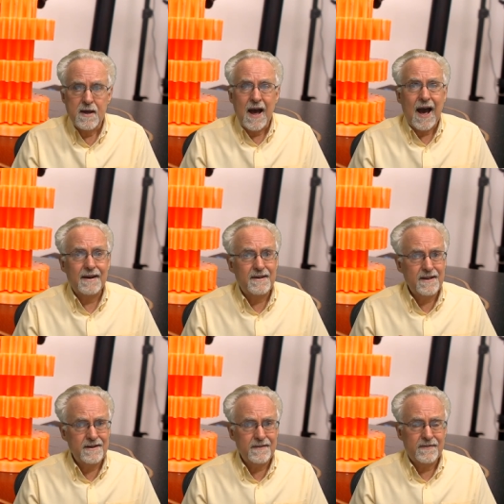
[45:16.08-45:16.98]
I
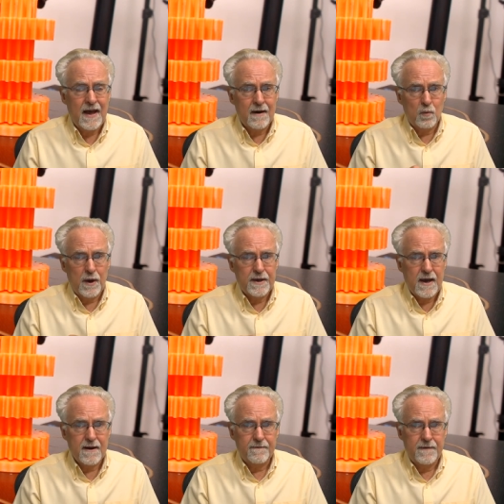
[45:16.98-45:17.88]
did it that way,
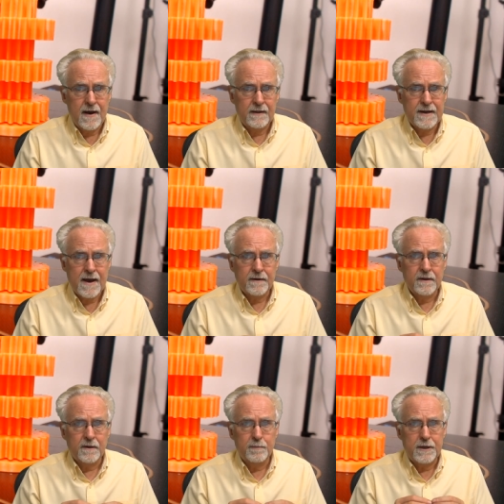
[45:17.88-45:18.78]
kind of file it out a
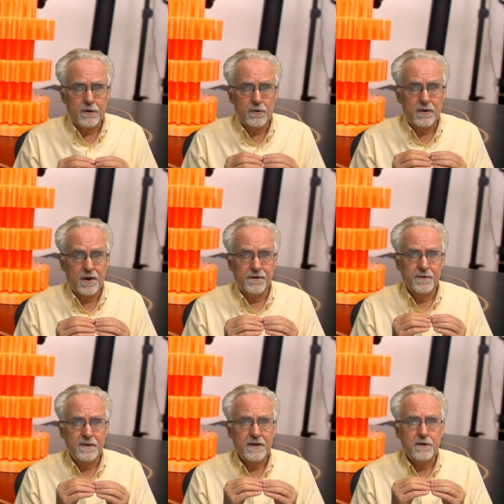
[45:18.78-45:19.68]
little bit. You, the other
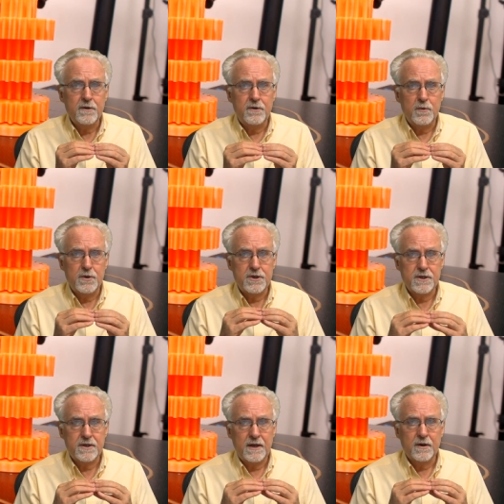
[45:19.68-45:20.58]
thing you could do is
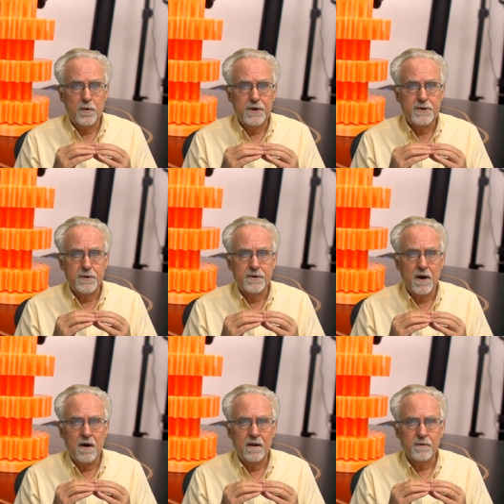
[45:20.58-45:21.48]
just increase your
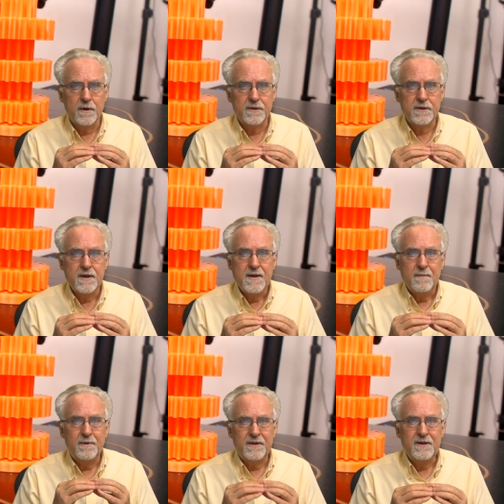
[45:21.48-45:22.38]
tolerance,
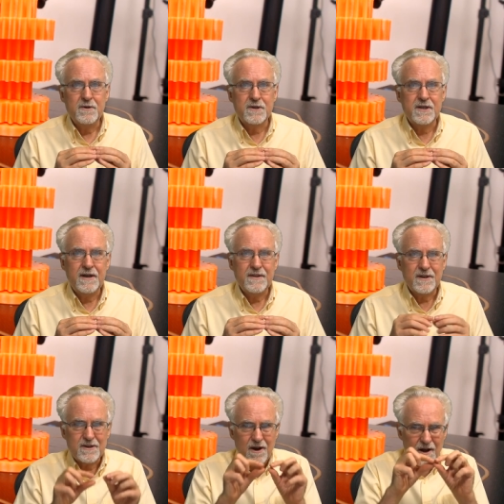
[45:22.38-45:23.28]
but then you're setting the
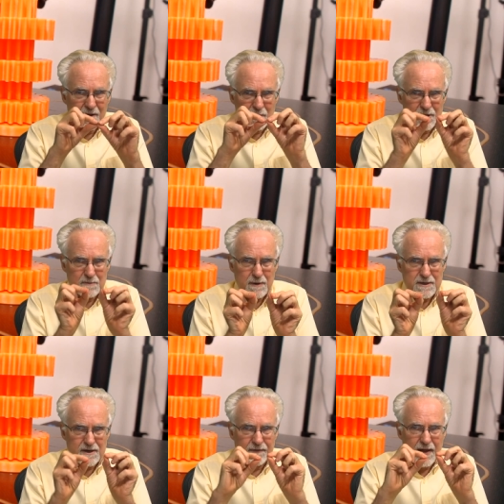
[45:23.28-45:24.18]
tolerance
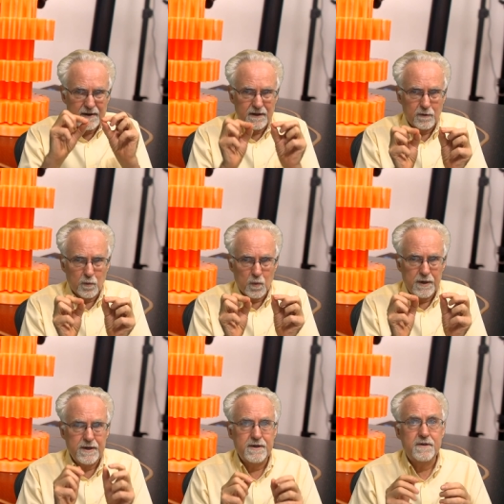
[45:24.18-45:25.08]
based on that little
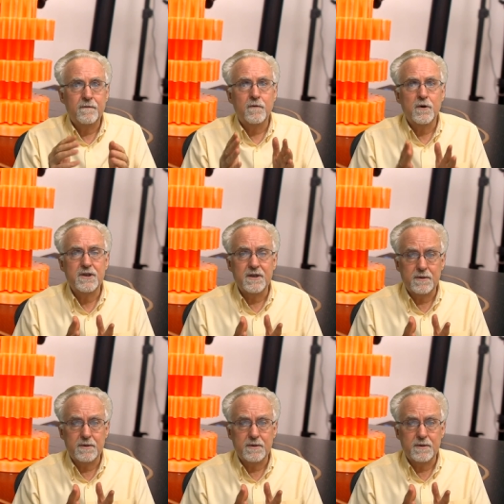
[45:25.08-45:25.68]
ridge versus